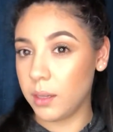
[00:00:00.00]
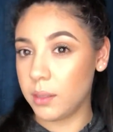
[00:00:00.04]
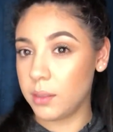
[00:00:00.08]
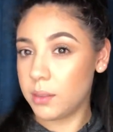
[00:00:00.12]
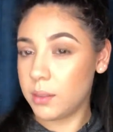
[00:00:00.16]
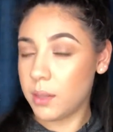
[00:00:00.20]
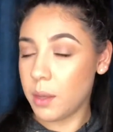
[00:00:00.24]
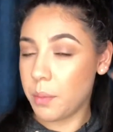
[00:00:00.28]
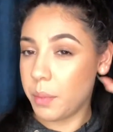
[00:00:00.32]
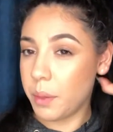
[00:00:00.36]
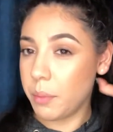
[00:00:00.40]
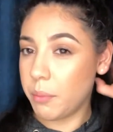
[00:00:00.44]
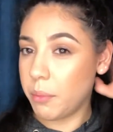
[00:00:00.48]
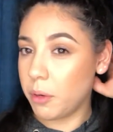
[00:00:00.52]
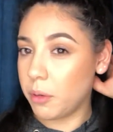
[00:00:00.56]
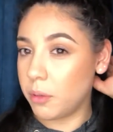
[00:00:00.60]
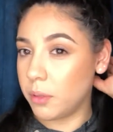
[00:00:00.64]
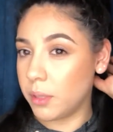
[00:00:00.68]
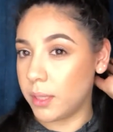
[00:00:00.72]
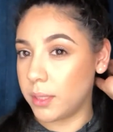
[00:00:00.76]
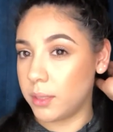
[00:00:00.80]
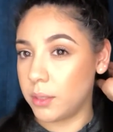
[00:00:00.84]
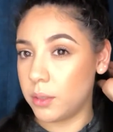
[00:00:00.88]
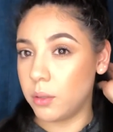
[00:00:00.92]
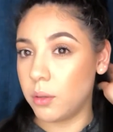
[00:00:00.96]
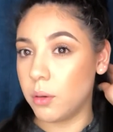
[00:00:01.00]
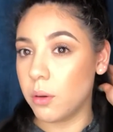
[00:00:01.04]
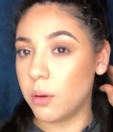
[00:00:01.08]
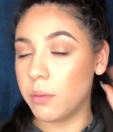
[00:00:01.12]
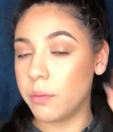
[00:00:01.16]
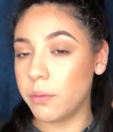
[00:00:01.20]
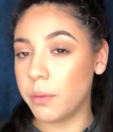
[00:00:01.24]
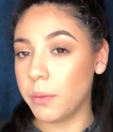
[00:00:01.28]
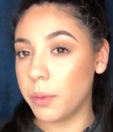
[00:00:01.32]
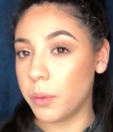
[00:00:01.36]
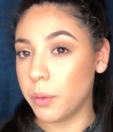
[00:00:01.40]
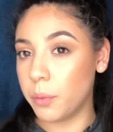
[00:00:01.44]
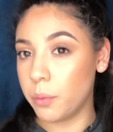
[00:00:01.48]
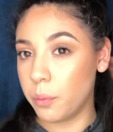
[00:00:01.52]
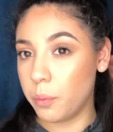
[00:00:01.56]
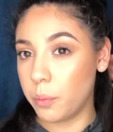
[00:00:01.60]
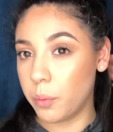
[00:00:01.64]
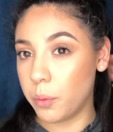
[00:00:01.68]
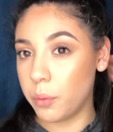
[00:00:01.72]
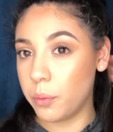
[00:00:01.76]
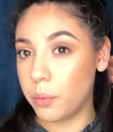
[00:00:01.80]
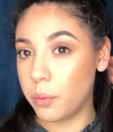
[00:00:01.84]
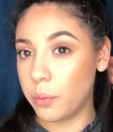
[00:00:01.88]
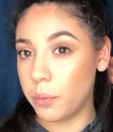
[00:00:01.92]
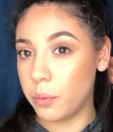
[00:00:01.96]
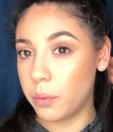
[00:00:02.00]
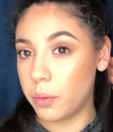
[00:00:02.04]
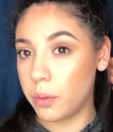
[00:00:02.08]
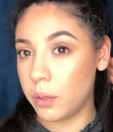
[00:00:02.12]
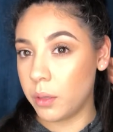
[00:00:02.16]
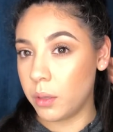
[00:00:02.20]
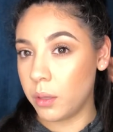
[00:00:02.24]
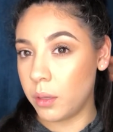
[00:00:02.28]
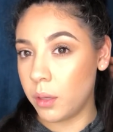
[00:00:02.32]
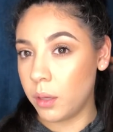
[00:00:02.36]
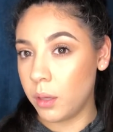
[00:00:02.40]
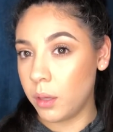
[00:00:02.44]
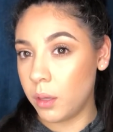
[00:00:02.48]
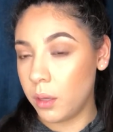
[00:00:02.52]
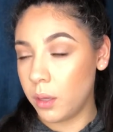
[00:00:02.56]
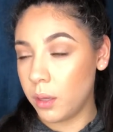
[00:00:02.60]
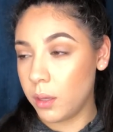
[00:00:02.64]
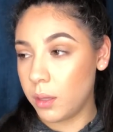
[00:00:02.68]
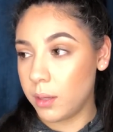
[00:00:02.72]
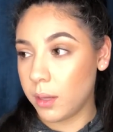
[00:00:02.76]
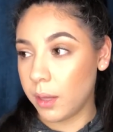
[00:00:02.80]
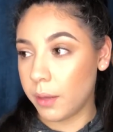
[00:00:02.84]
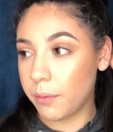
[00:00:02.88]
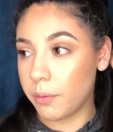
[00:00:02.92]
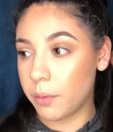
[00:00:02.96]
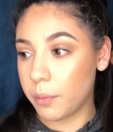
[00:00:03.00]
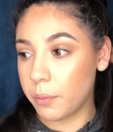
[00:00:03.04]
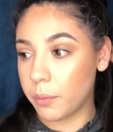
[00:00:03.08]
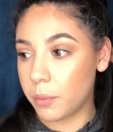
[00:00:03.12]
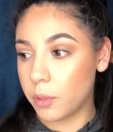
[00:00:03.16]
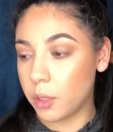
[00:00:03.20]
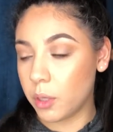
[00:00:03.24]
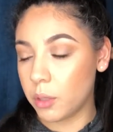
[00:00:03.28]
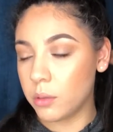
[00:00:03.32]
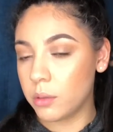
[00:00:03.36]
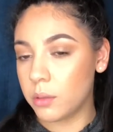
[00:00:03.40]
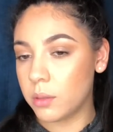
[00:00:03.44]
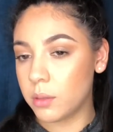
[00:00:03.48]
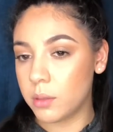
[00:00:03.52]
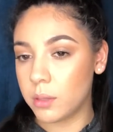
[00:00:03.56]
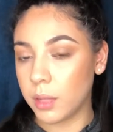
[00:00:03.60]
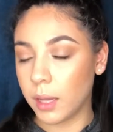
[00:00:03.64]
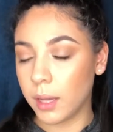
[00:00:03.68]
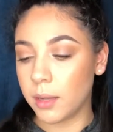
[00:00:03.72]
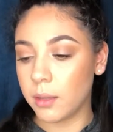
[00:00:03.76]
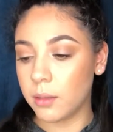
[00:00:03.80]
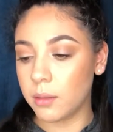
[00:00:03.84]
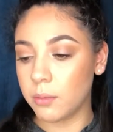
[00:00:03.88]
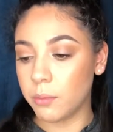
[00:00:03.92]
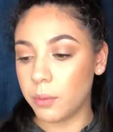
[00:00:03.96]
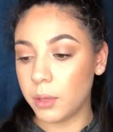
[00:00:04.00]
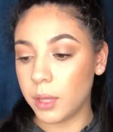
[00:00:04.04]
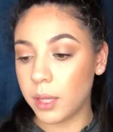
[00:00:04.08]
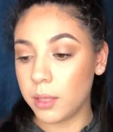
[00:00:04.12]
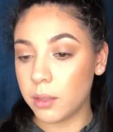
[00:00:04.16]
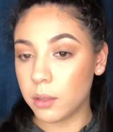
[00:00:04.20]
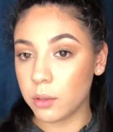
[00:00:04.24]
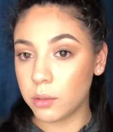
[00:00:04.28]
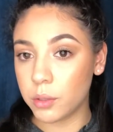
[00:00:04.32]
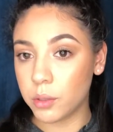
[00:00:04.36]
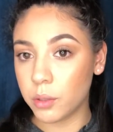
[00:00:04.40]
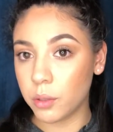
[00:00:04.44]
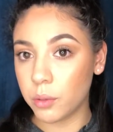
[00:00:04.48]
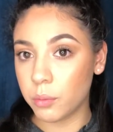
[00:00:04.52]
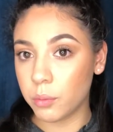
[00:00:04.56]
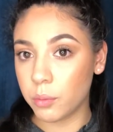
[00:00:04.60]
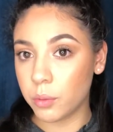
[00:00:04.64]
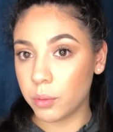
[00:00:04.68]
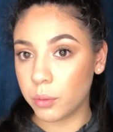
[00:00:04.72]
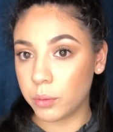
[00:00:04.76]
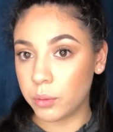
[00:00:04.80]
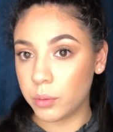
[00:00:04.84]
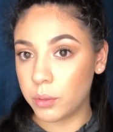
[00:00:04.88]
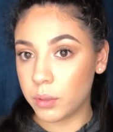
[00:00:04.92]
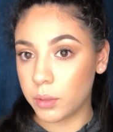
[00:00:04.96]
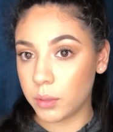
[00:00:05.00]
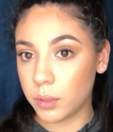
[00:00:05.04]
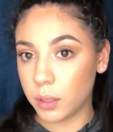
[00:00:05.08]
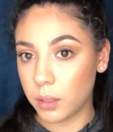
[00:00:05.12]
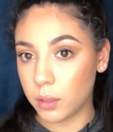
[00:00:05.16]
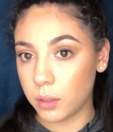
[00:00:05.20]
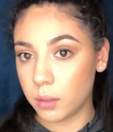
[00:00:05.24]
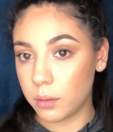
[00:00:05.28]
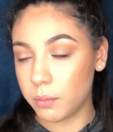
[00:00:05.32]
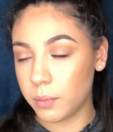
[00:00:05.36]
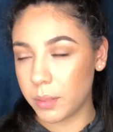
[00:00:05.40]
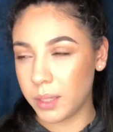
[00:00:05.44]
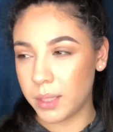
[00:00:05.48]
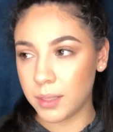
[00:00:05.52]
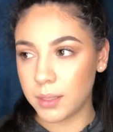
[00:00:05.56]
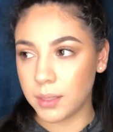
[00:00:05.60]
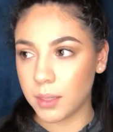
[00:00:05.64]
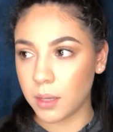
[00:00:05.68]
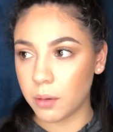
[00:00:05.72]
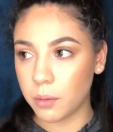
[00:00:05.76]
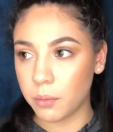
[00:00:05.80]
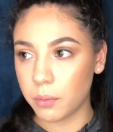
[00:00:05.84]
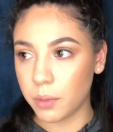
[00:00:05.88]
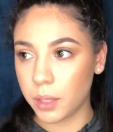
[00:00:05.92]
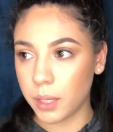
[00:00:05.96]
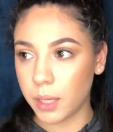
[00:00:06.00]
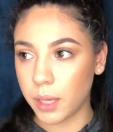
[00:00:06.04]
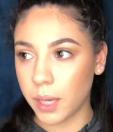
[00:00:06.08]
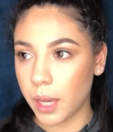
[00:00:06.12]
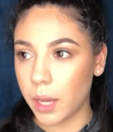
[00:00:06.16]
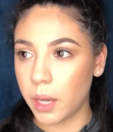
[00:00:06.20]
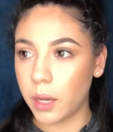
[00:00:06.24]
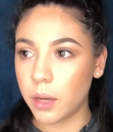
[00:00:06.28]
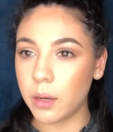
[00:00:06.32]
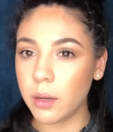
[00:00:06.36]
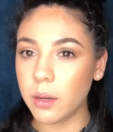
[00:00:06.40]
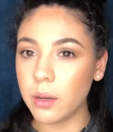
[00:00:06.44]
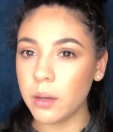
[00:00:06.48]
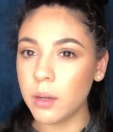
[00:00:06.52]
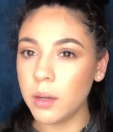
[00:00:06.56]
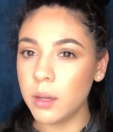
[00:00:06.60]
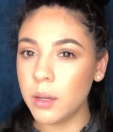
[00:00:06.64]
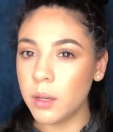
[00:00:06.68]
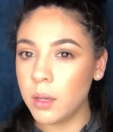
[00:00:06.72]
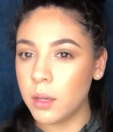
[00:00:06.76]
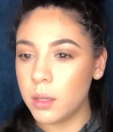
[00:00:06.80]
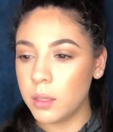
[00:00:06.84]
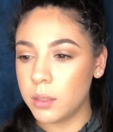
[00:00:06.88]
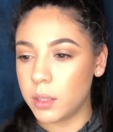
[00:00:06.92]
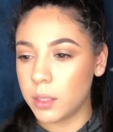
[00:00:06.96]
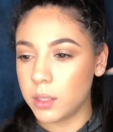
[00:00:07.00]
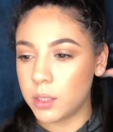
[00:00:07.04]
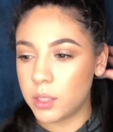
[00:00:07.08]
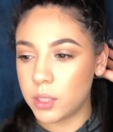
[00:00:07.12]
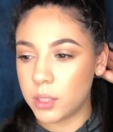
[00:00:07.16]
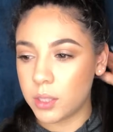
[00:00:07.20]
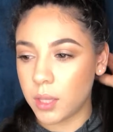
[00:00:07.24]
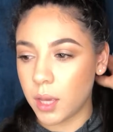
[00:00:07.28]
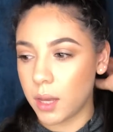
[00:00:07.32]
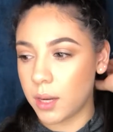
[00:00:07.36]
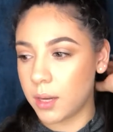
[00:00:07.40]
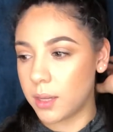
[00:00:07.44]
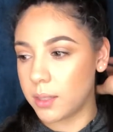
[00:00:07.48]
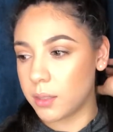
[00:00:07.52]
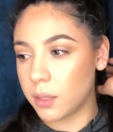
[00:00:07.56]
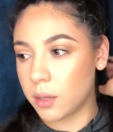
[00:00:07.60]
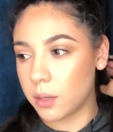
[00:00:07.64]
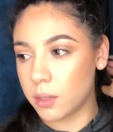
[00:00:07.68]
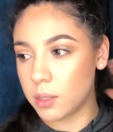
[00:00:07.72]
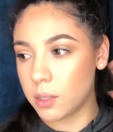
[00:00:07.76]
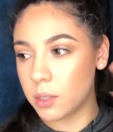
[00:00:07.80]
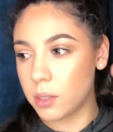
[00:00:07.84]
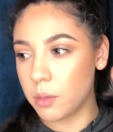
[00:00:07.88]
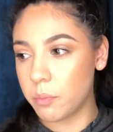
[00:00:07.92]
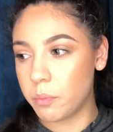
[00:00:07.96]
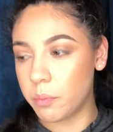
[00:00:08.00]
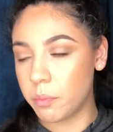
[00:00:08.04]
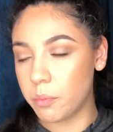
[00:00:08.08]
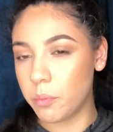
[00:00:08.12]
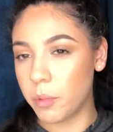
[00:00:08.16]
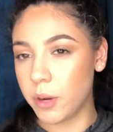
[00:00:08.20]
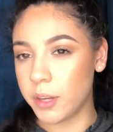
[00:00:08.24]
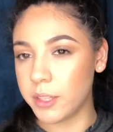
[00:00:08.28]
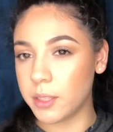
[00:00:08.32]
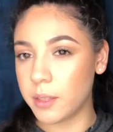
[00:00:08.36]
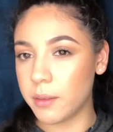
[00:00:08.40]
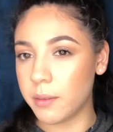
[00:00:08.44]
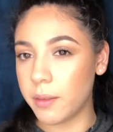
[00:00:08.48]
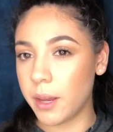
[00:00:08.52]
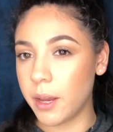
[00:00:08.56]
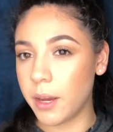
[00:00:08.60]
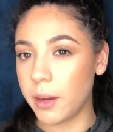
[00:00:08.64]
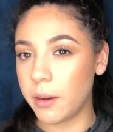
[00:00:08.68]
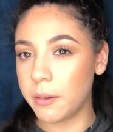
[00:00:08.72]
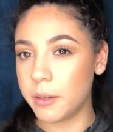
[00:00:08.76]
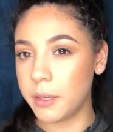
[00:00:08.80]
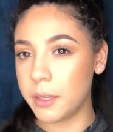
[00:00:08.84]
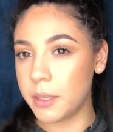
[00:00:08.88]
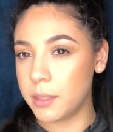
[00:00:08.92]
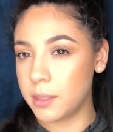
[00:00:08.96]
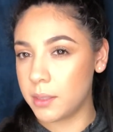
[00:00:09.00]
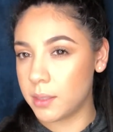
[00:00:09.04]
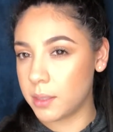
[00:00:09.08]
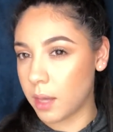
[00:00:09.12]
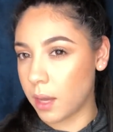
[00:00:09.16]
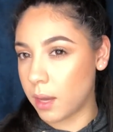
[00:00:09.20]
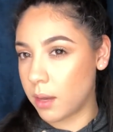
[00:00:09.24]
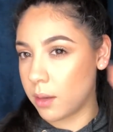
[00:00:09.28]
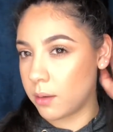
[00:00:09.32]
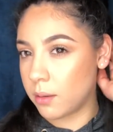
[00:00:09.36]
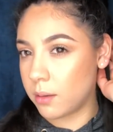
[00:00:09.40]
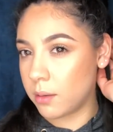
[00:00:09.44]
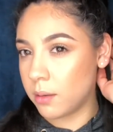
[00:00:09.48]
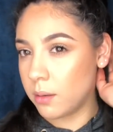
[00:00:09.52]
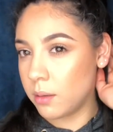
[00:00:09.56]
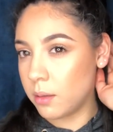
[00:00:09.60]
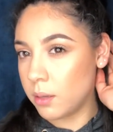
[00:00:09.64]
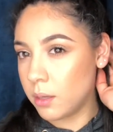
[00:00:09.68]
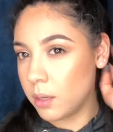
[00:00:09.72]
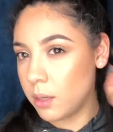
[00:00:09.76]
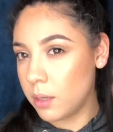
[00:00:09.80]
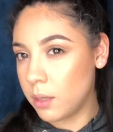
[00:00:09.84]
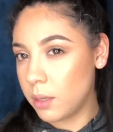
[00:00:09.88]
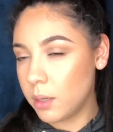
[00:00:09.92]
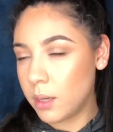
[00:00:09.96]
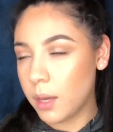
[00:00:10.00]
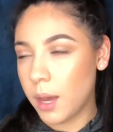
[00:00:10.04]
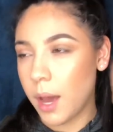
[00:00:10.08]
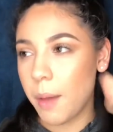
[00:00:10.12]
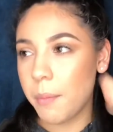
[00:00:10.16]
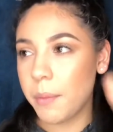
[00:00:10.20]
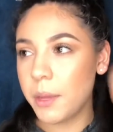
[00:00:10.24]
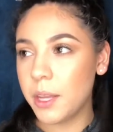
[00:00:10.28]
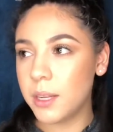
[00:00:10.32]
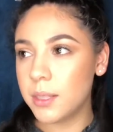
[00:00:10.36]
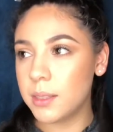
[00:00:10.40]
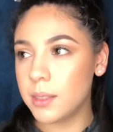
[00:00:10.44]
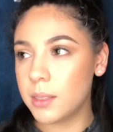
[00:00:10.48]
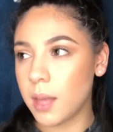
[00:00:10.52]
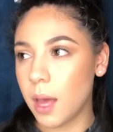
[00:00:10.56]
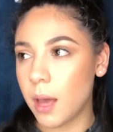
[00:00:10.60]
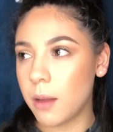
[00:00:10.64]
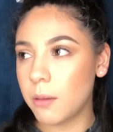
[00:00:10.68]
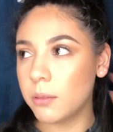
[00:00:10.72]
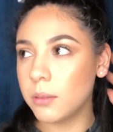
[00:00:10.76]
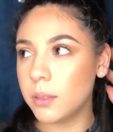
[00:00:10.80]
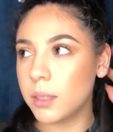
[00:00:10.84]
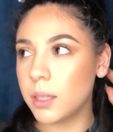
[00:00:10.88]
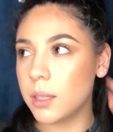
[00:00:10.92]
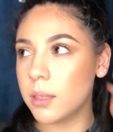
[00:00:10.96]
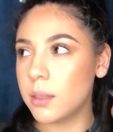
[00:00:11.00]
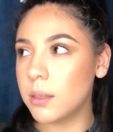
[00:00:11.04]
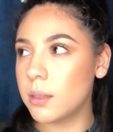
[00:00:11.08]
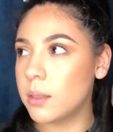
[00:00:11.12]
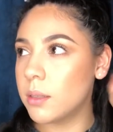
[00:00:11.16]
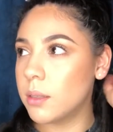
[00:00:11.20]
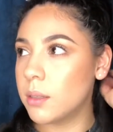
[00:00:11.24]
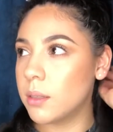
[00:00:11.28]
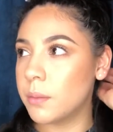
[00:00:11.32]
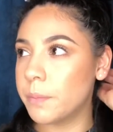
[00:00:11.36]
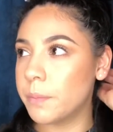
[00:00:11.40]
Some people don't like to go from the root, like from close, like really close to your roots because they don't really care. They just kind of, as long as the rest of the hair is and I mean, it's, I don't think,